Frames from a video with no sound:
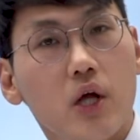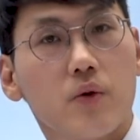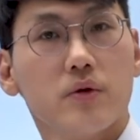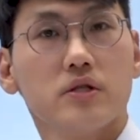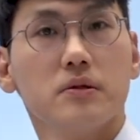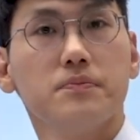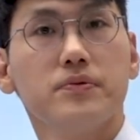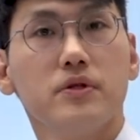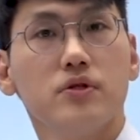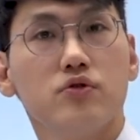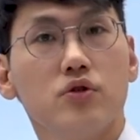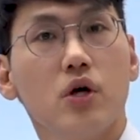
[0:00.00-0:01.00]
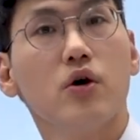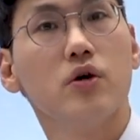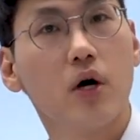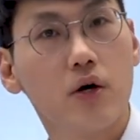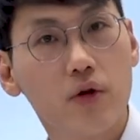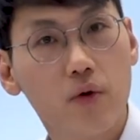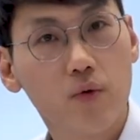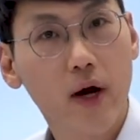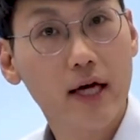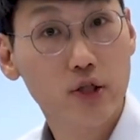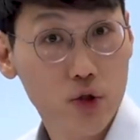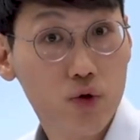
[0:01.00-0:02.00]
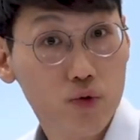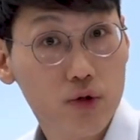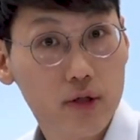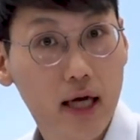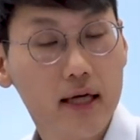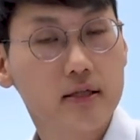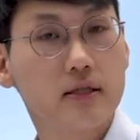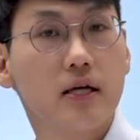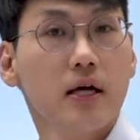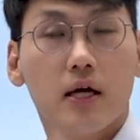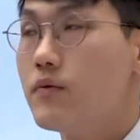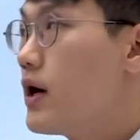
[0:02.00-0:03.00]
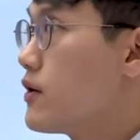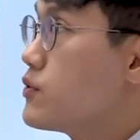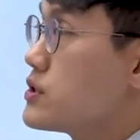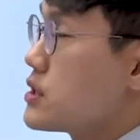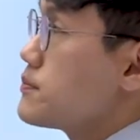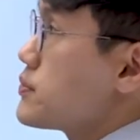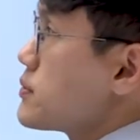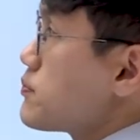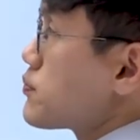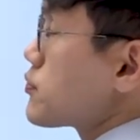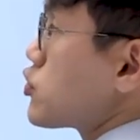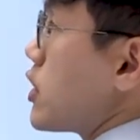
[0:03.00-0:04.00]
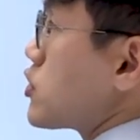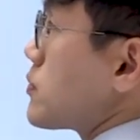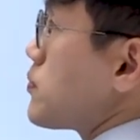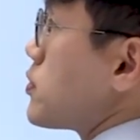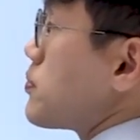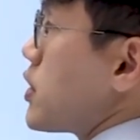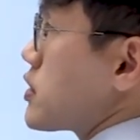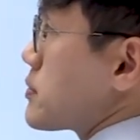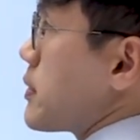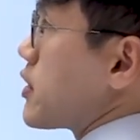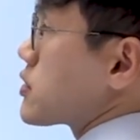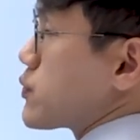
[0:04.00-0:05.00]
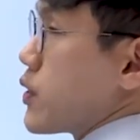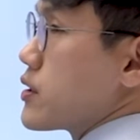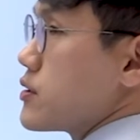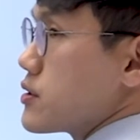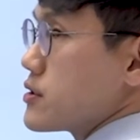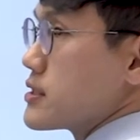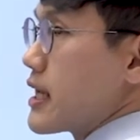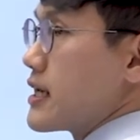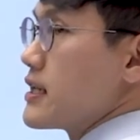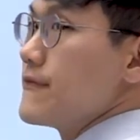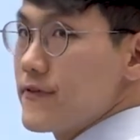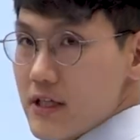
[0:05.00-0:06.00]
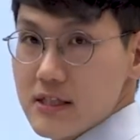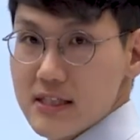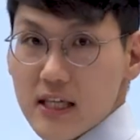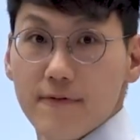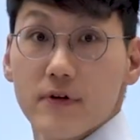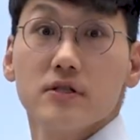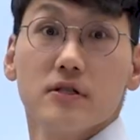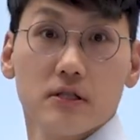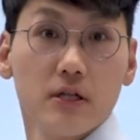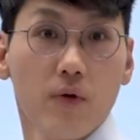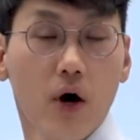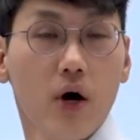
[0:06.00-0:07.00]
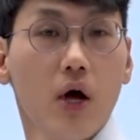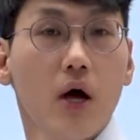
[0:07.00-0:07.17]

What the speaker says: We simply do the rational root test, right? We simply try to put plus minus 1 into the z and see if it's 0.